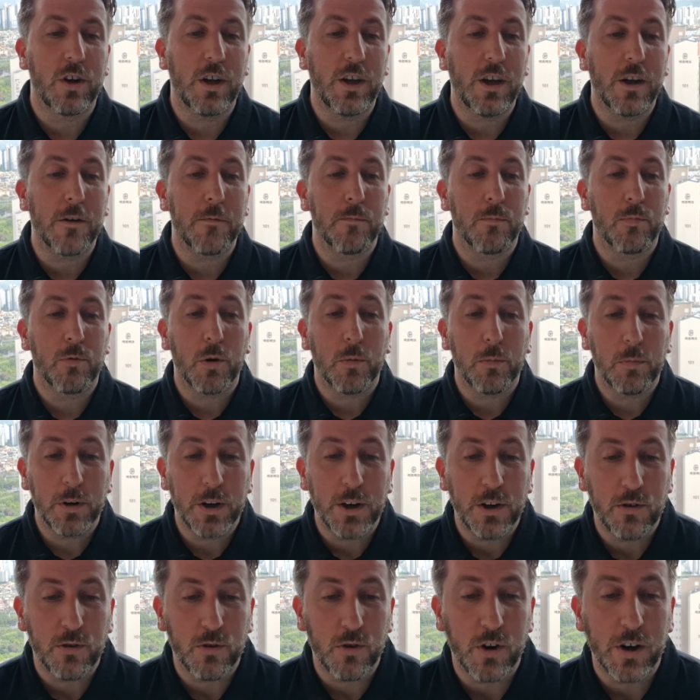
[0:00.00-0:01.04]
you'd
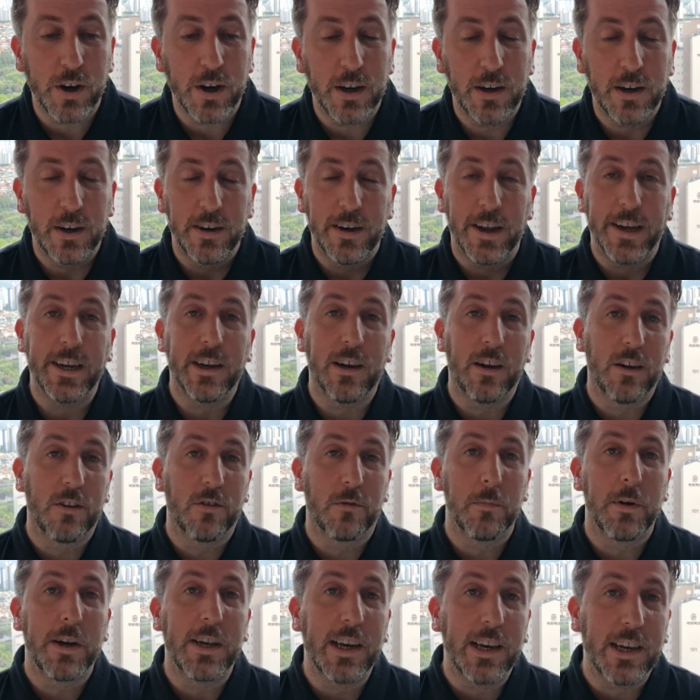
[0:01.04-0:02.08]
probably try and nail as
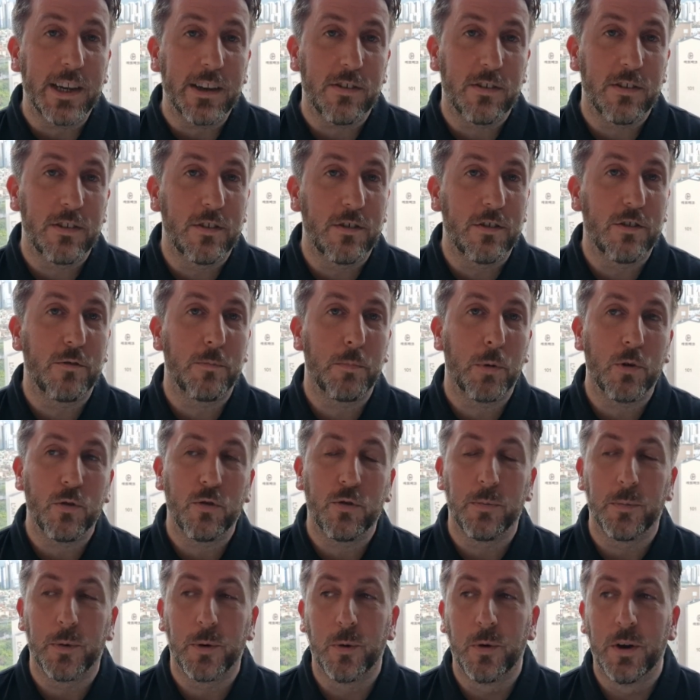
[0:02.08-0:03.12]
many lessons as
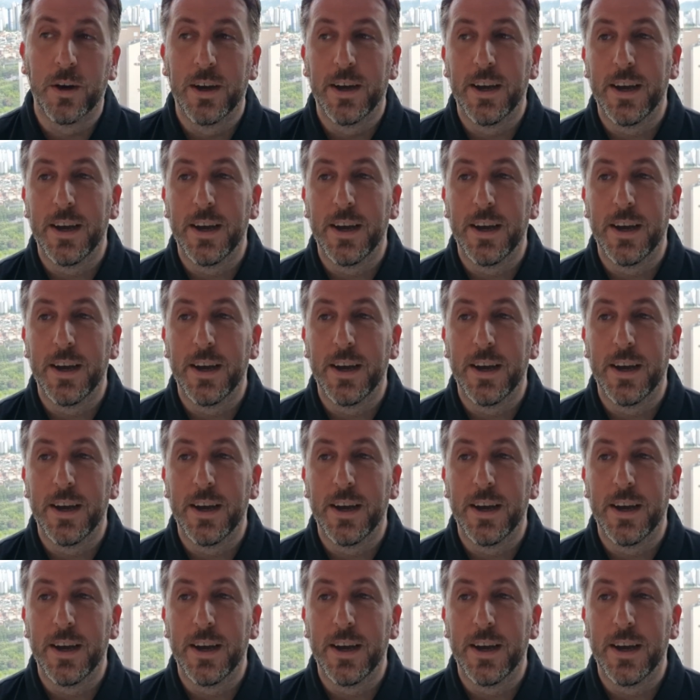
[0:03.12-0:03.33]
possible.